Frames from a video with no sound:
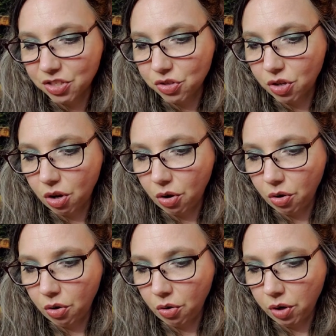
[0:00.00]

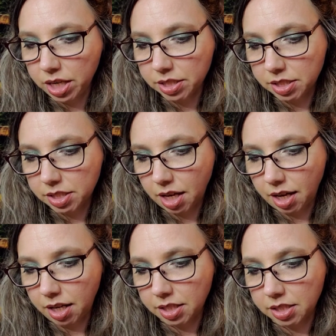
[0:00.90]
so it
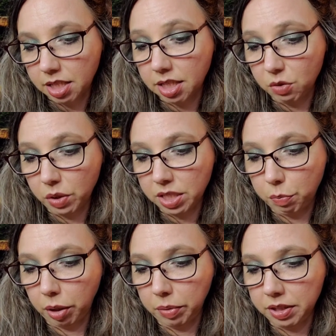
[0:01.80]
says, this one is
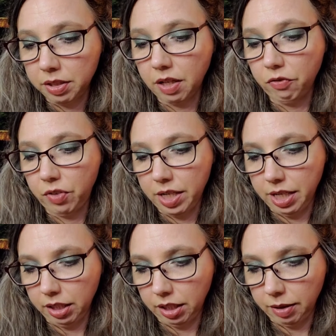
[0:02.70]
bourbon
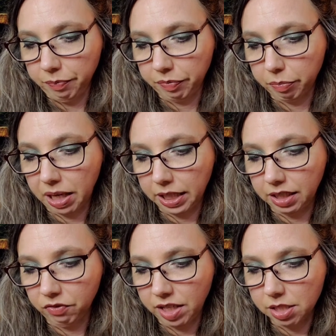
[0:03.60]
vanilla body
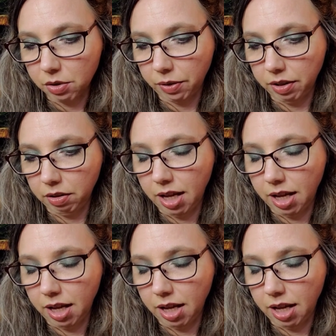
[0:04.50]
and face oil,